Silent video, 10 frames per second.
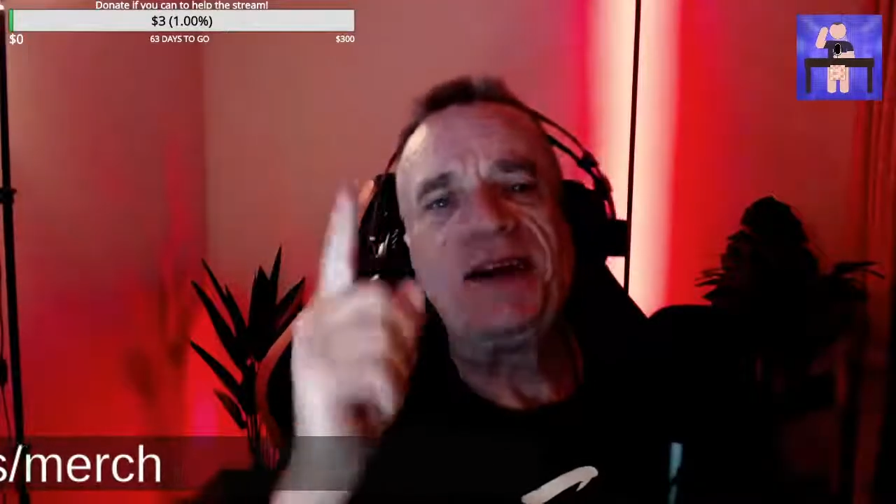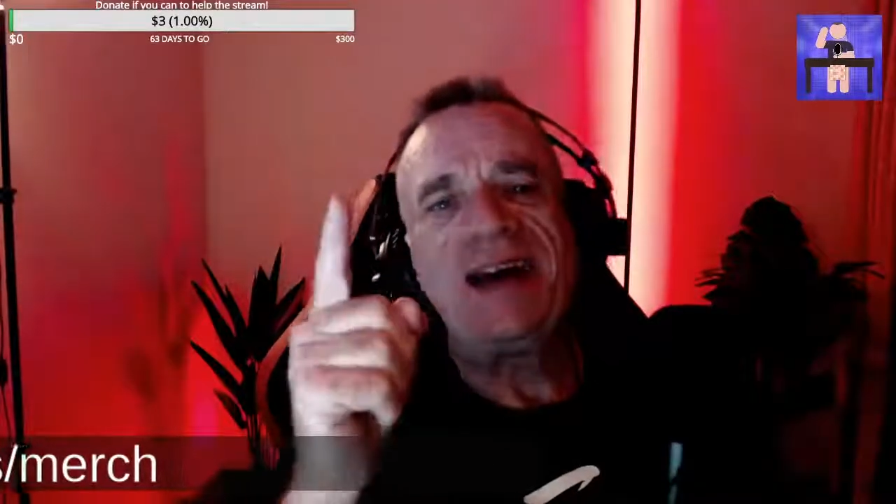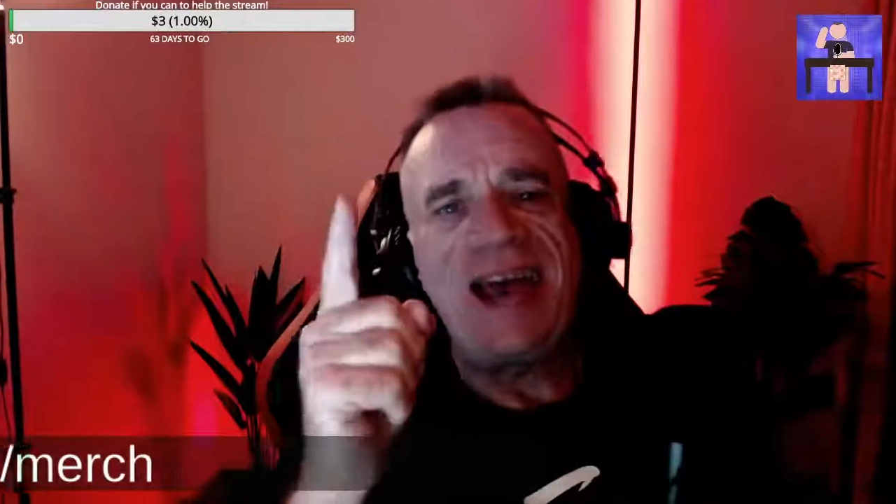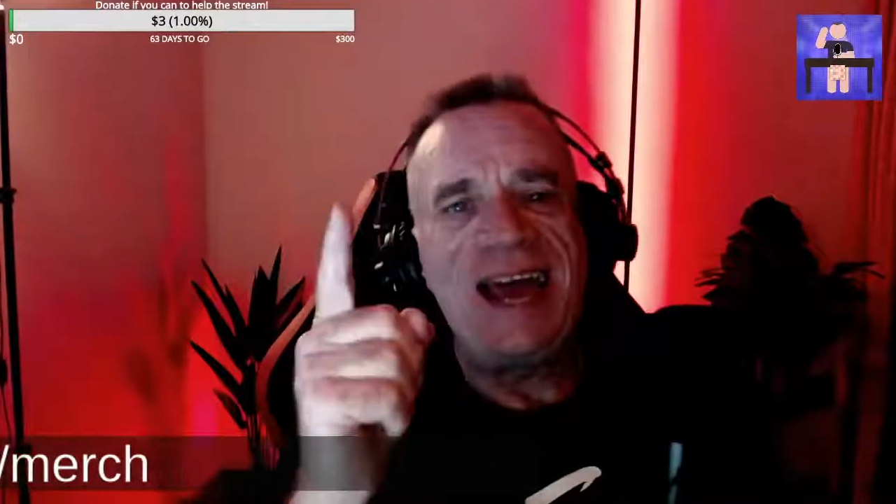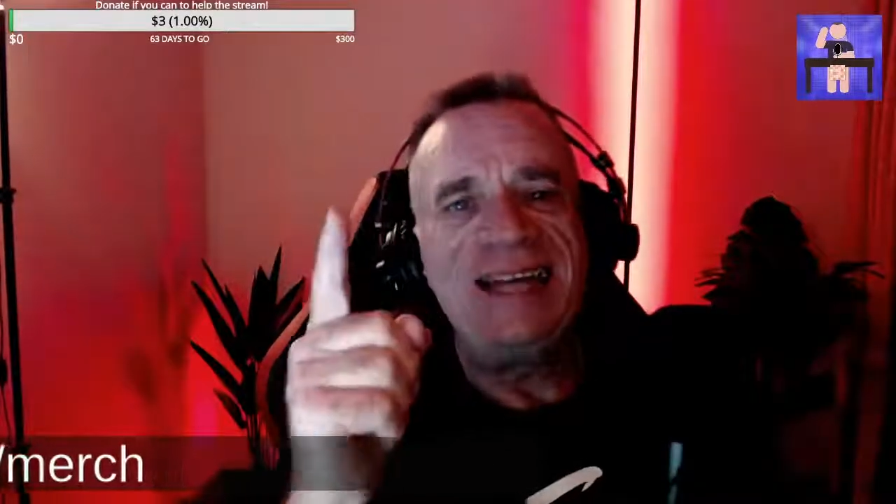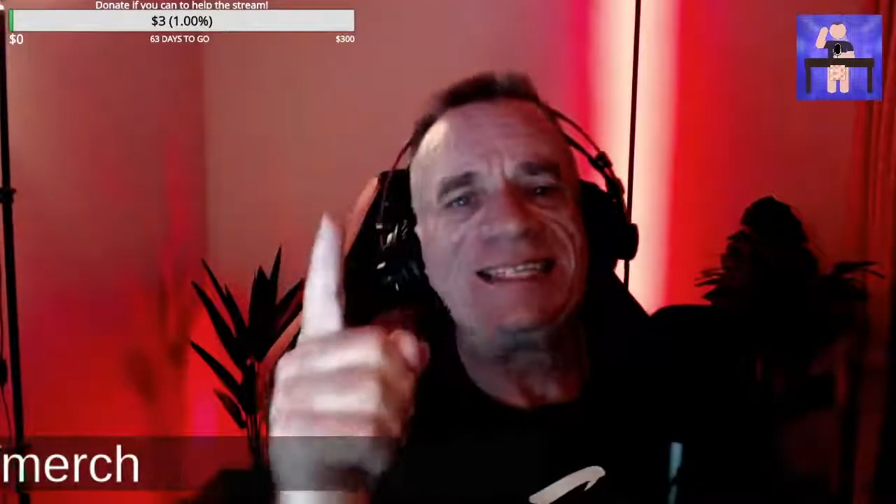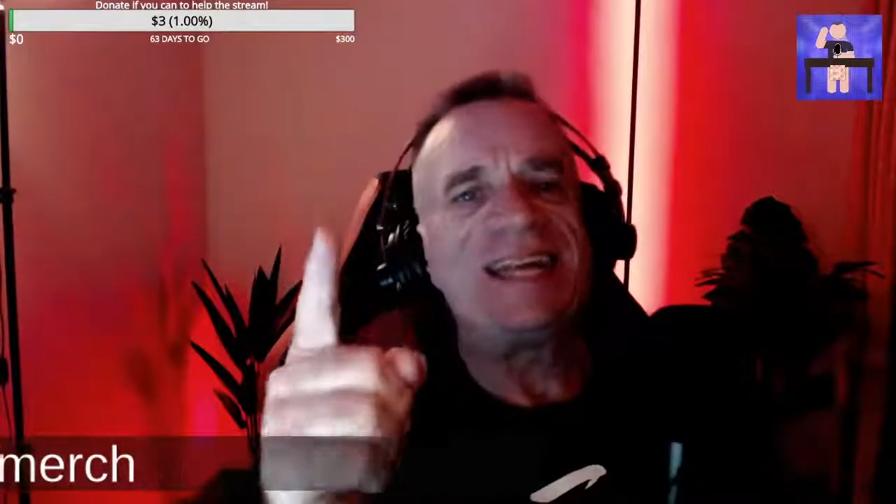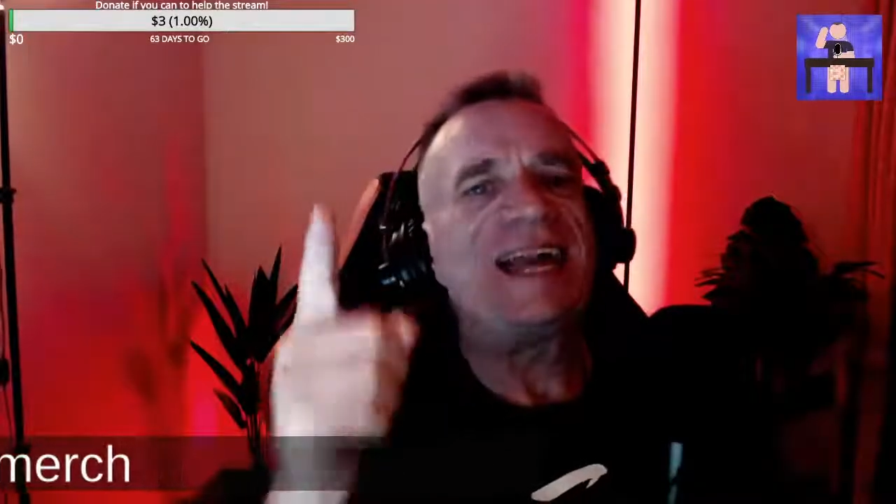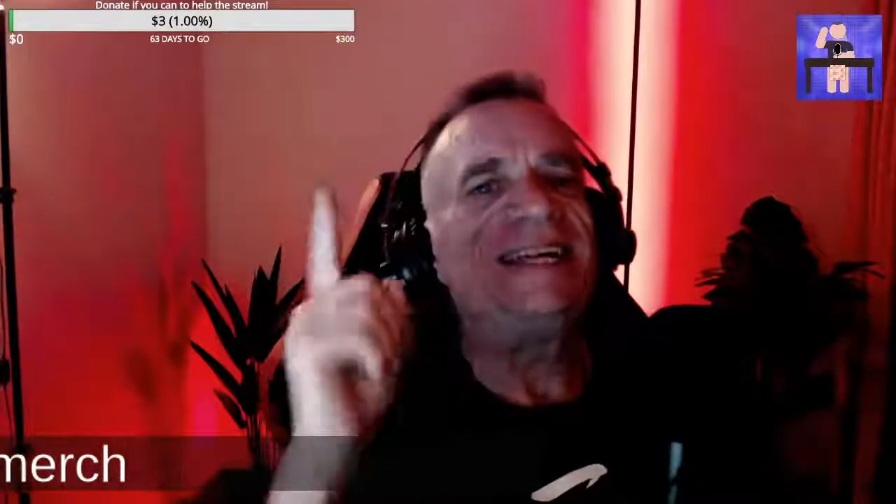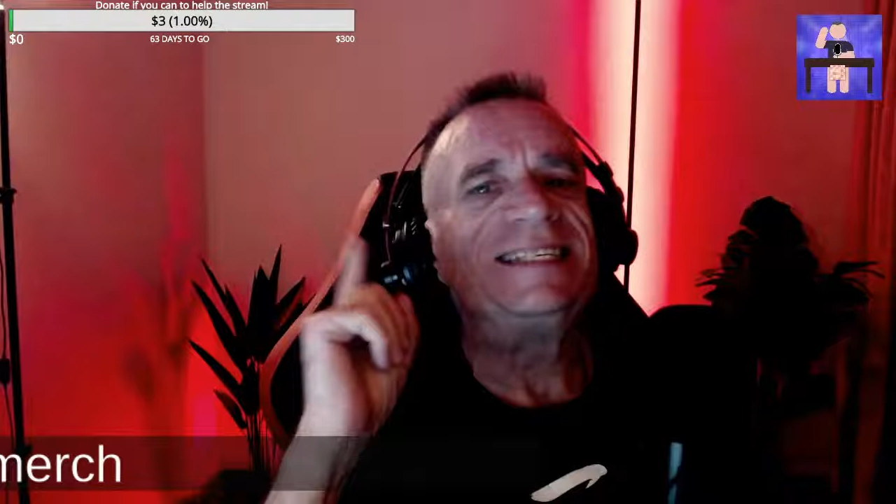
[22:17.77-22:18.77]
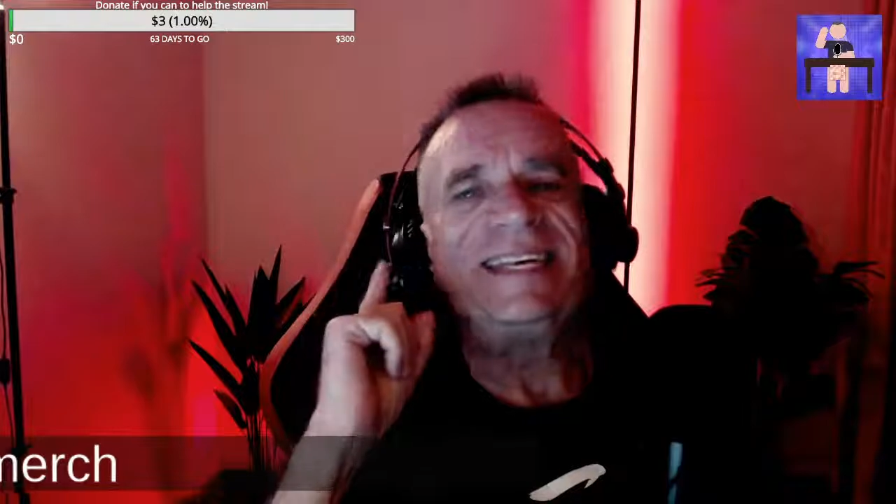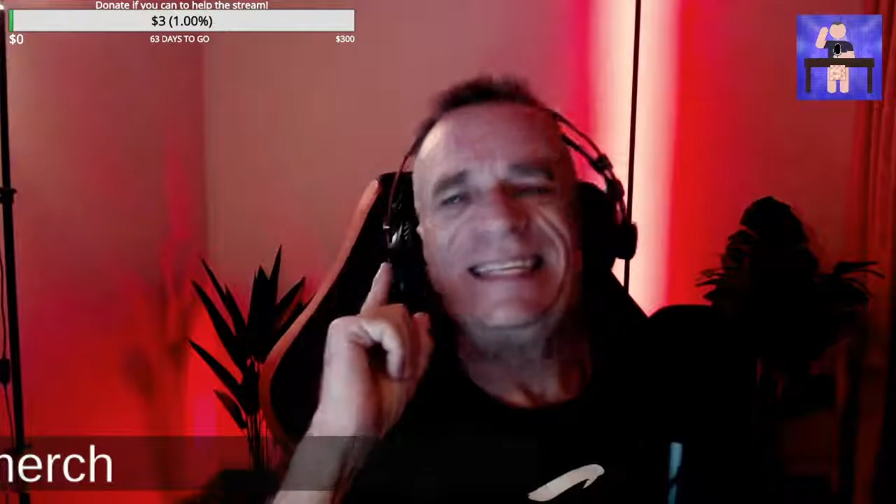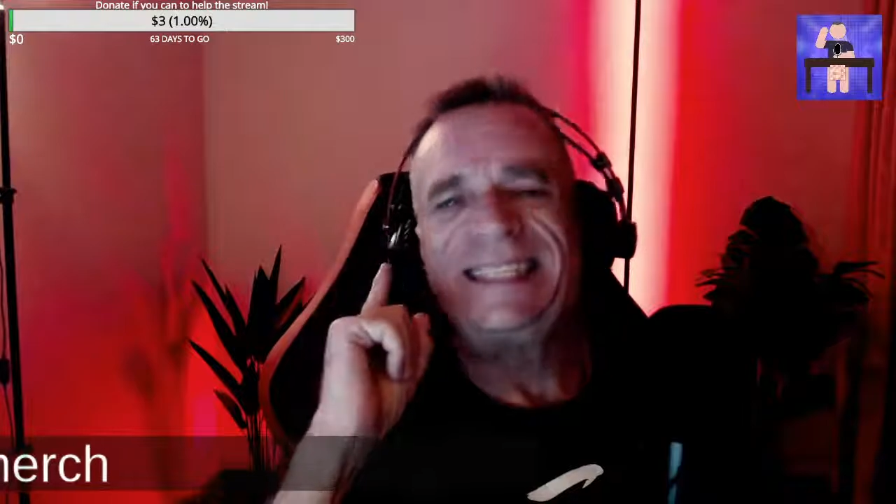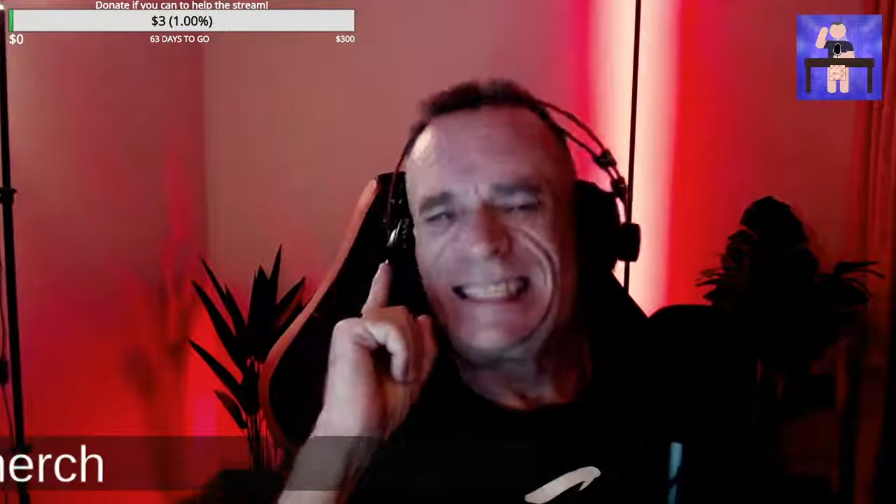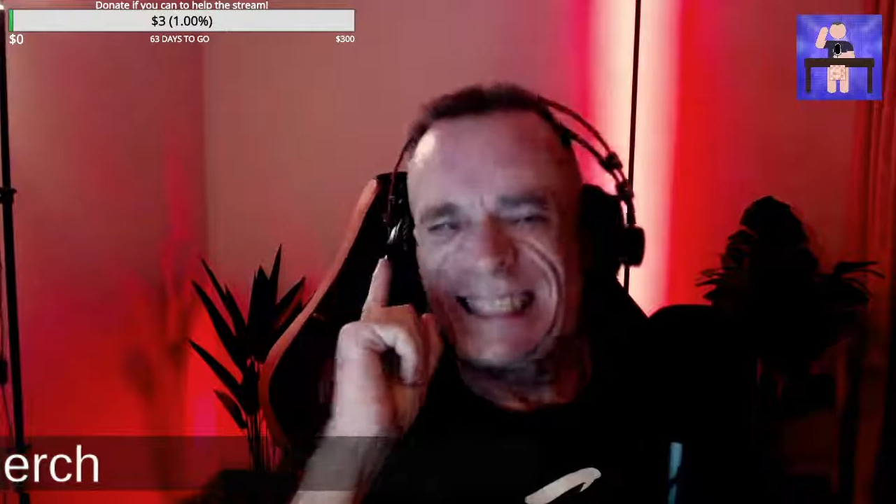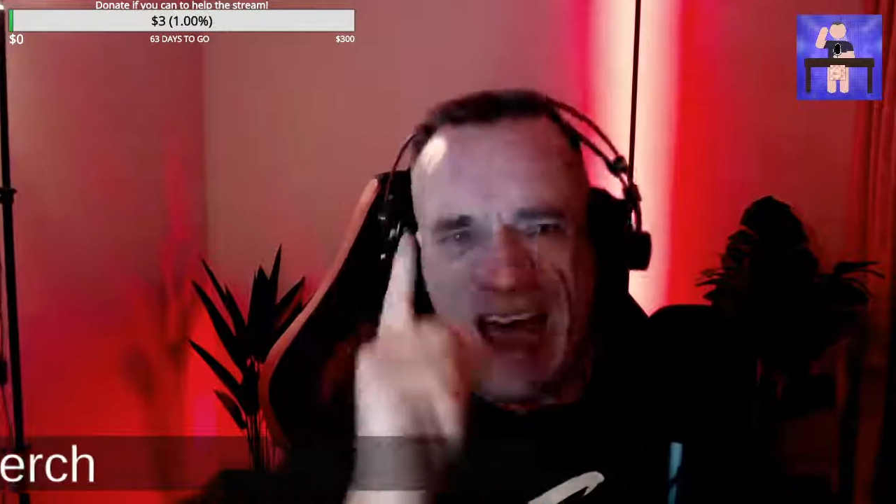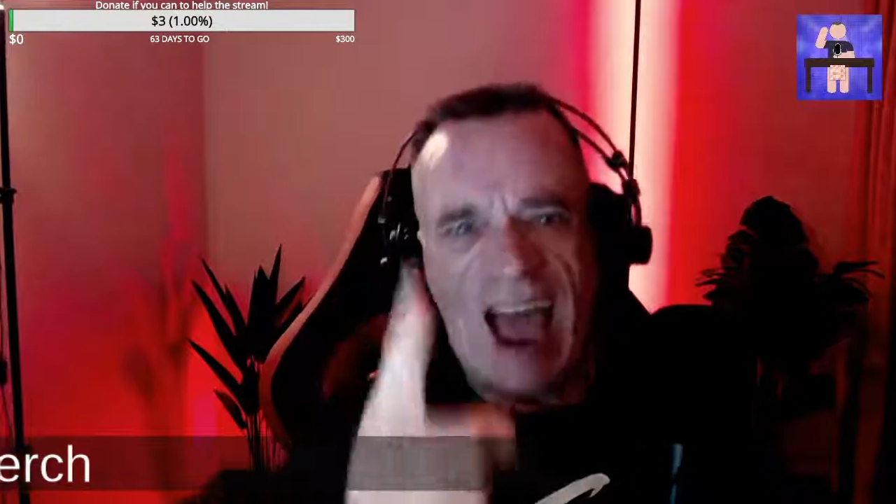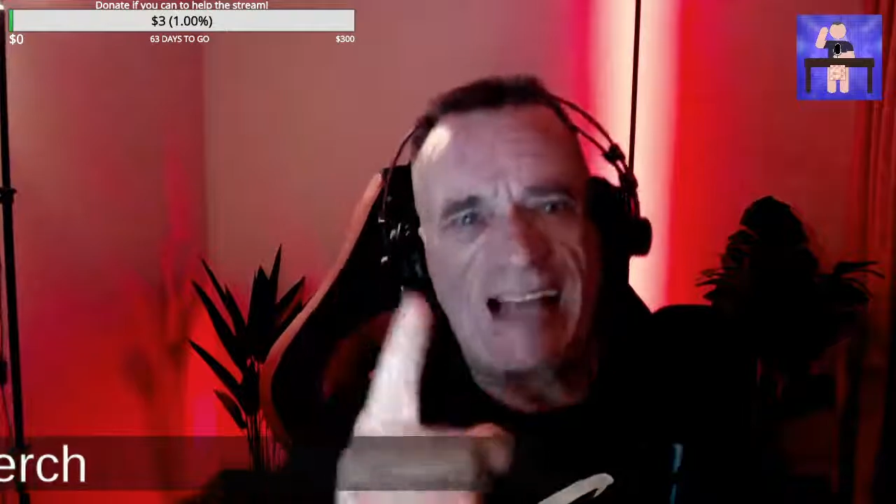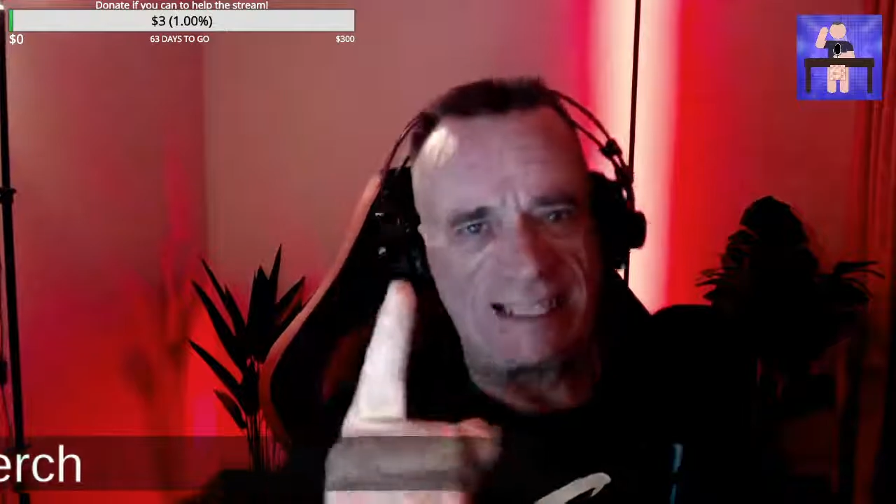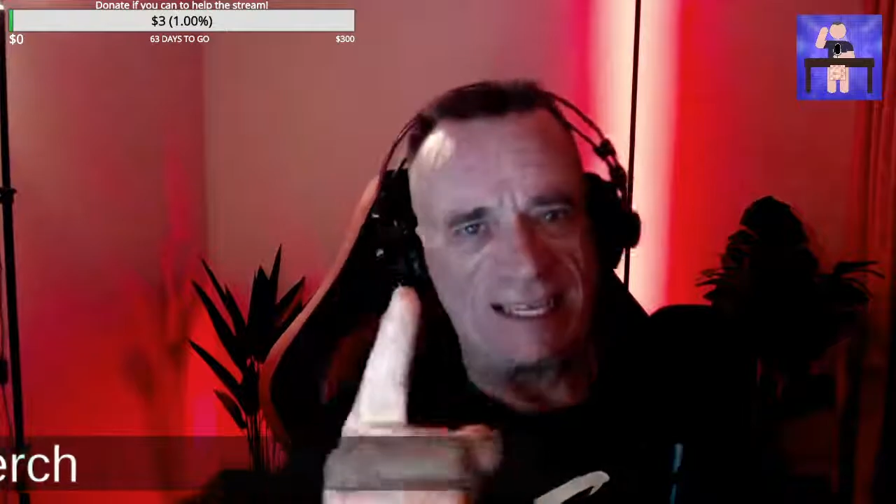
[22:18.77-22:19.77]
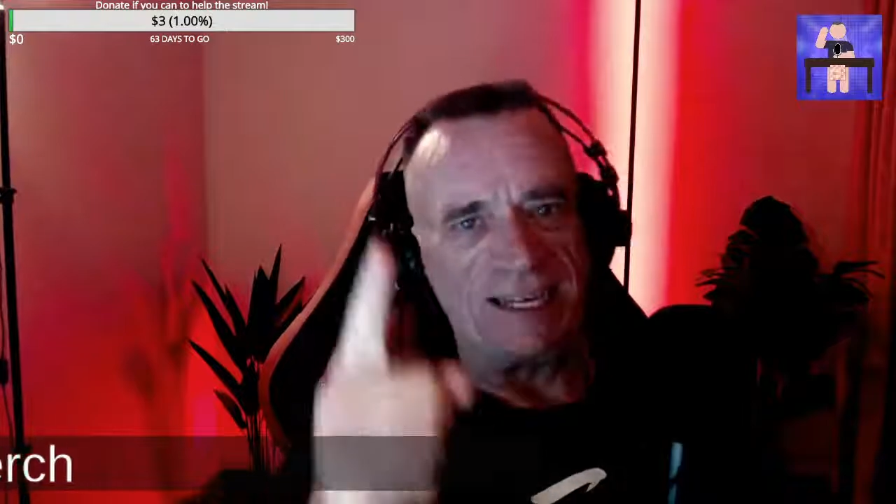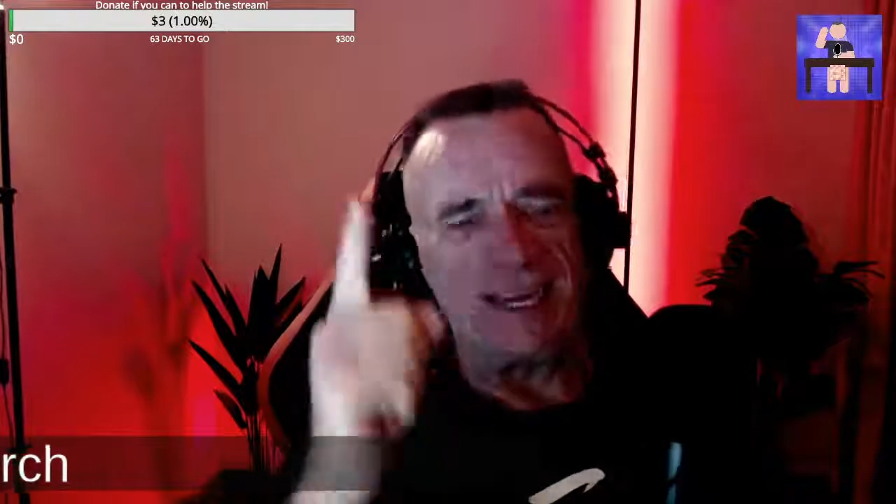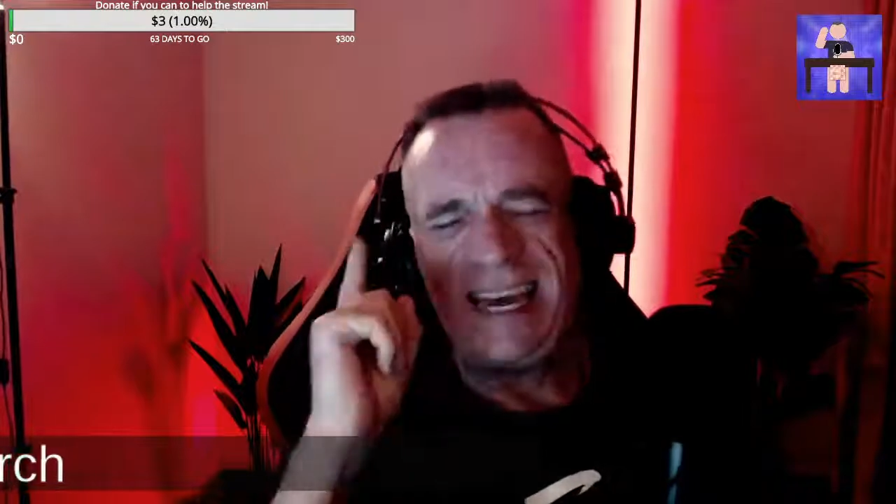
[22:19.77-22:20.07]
age, that is exactly